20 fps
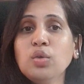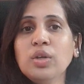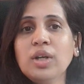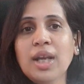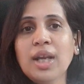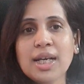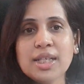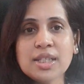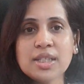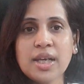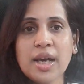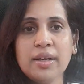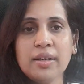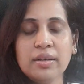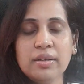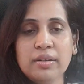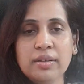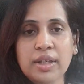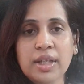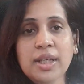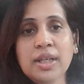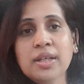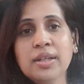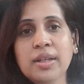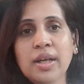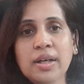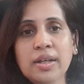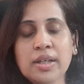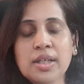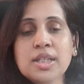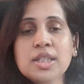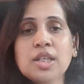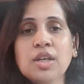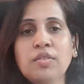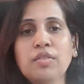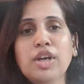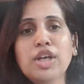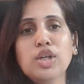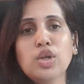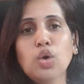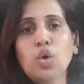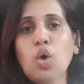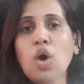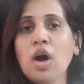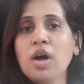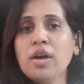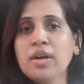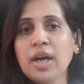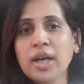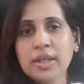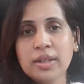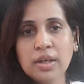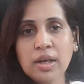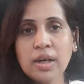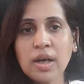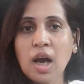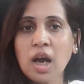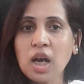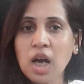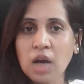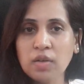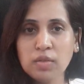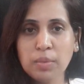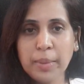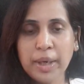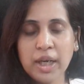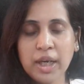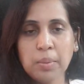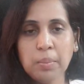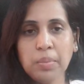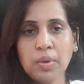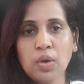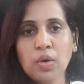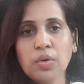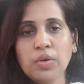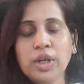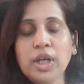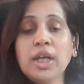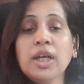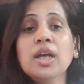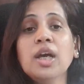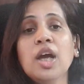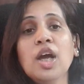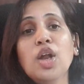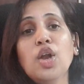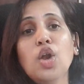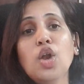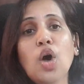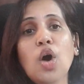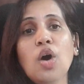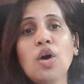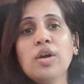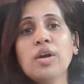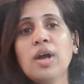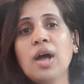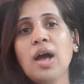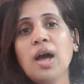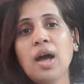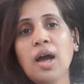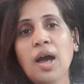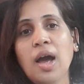Now the last category, that is when you are neither a government employee nor